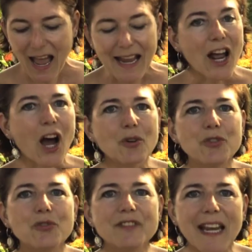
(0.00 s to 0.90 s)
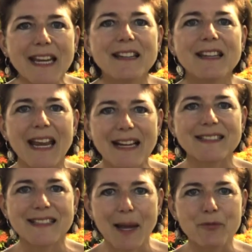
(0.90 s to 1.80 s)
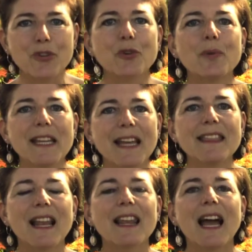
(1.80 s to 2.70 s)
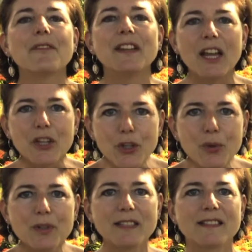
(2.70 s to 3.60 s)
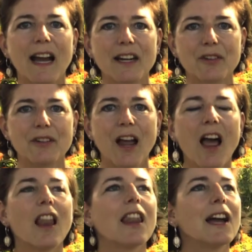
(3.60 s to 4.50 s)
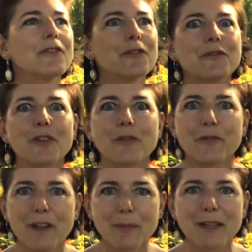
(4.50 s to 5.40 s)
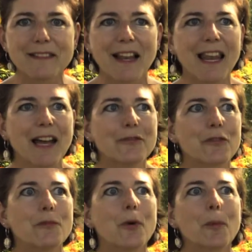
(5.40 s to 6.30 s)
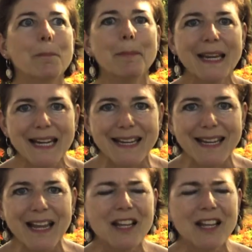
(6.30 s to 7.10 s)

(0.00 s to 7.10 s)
and how to take the next step to create that life that you desire a life of fulfillment, a life of more meaning.